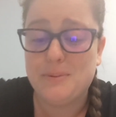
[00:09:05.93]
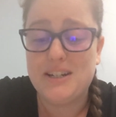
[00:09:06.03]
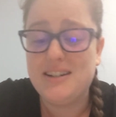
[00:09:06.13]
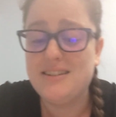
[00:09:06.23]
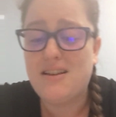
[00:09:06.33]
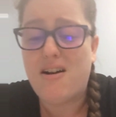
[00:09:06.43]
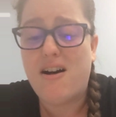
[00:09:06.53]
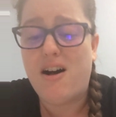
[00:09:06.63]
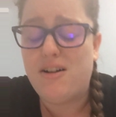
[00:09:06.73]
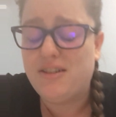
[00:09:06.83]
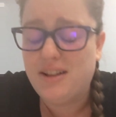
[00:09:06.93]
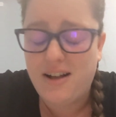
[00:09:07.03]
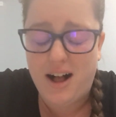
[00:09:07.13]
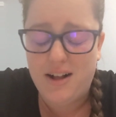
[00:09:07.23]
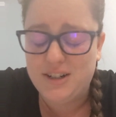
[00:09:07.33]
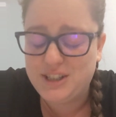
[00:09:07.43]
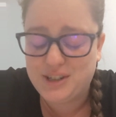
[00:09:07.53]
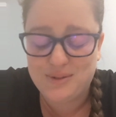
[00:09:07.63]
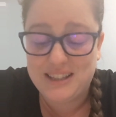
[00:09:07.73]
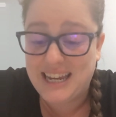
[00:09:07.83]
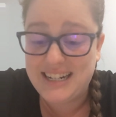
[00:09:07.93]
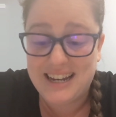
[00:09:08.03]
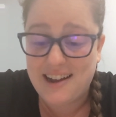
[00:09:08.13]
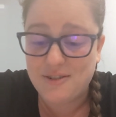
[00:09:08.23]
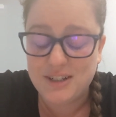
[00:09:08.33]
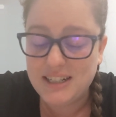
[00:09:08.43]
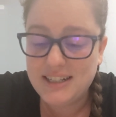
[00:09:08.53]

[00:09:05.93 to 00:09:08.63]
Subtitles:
but it is all too late now.